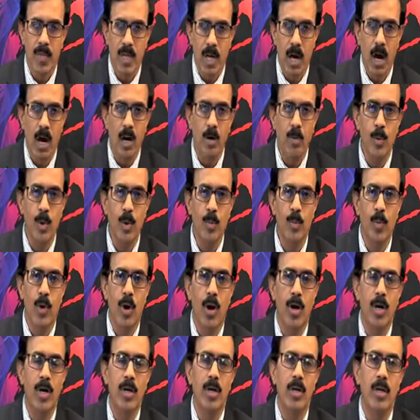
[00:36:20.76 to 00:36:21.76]
carbon
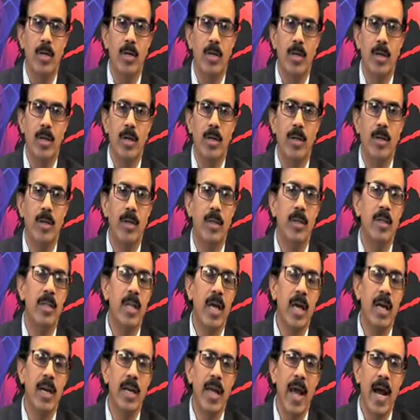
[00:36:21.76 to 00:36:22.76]
bond,
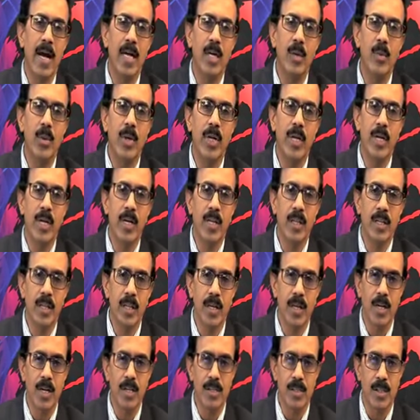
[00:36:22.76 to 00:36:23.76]
the reactivity
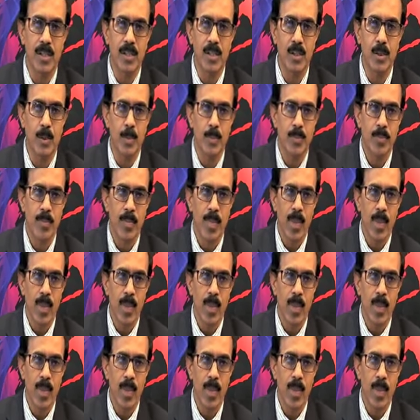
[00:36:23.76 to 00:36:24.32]
increases.